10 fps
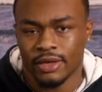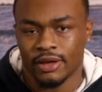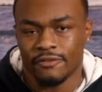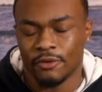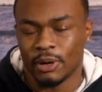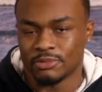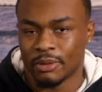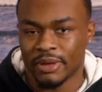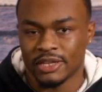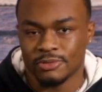Football was my
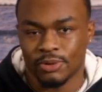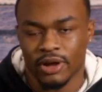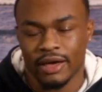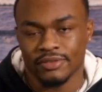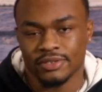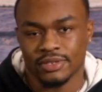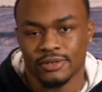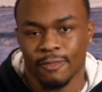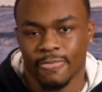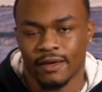main sport,
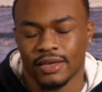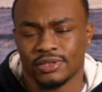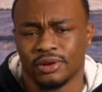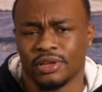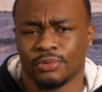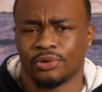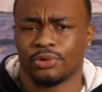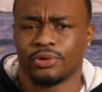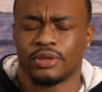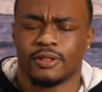obviously. I started getting
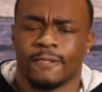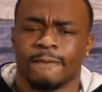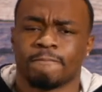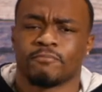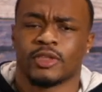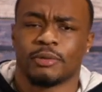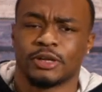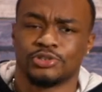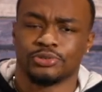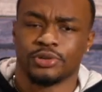recruited like
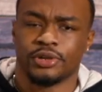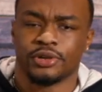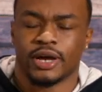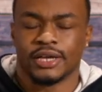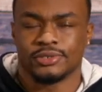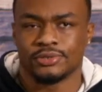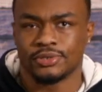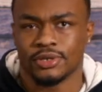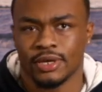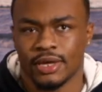my junior year of high
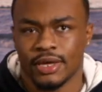school.